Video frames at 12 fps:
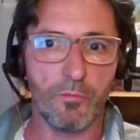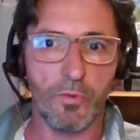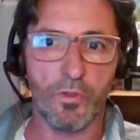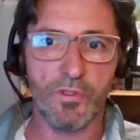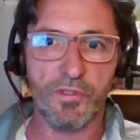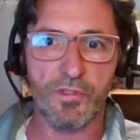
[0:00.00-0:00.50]

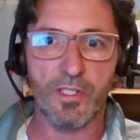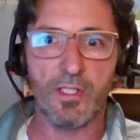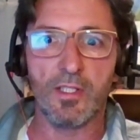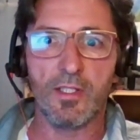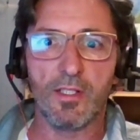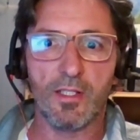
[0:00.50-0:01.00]
books
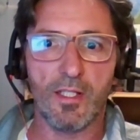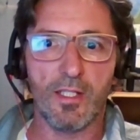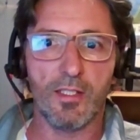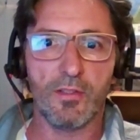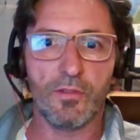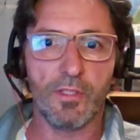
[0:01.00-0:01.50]

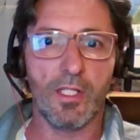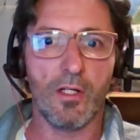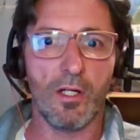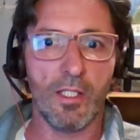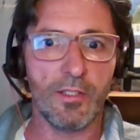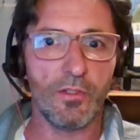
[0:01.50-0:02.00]
to
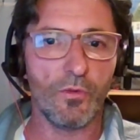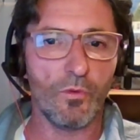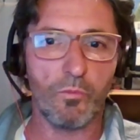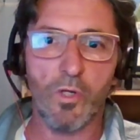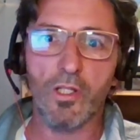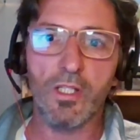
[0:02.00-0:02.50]
guide your
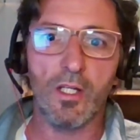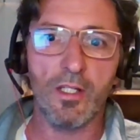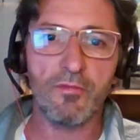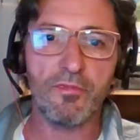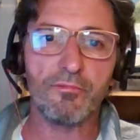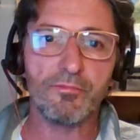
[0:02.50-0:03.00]

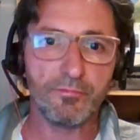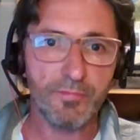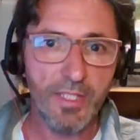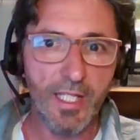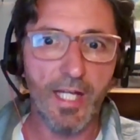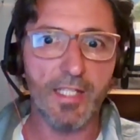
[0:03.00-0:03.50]
wildlife
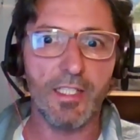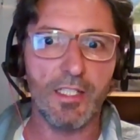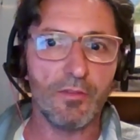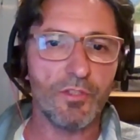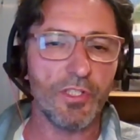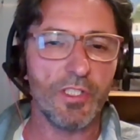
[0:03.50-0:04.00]

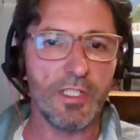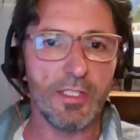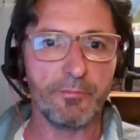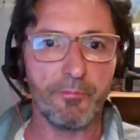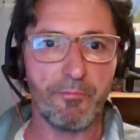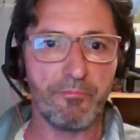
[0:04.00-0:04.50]
gardening
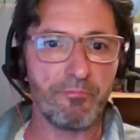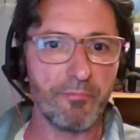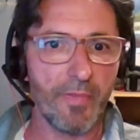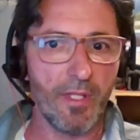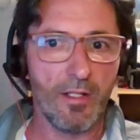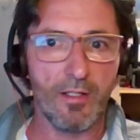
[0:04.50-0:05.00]
journey.
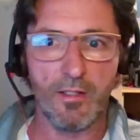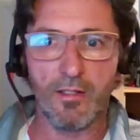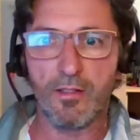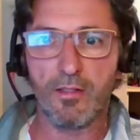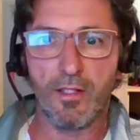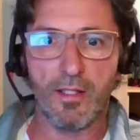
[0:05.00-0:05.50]

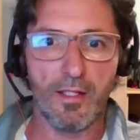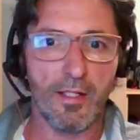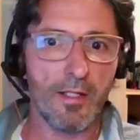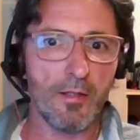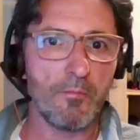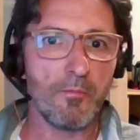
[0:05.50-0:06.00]

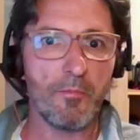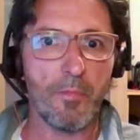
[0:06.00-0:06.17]
And